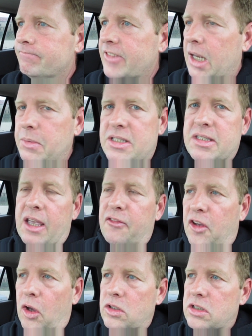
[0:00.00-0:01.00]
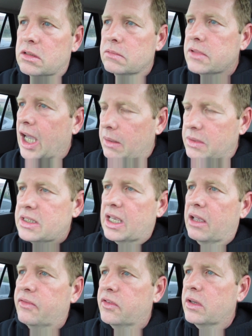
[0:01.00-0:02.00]
Got to be safe, folks. Got to be
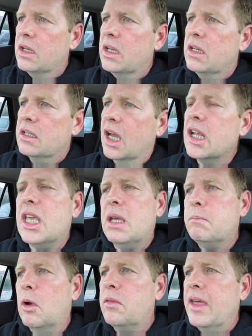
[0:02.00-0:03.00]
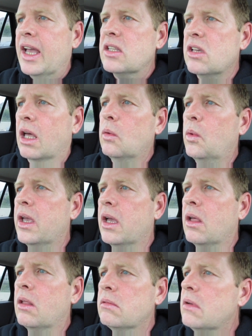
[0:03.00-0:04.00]
safe. Got to keep both hands on the
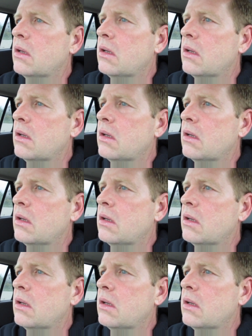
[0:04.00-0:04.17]
wheel.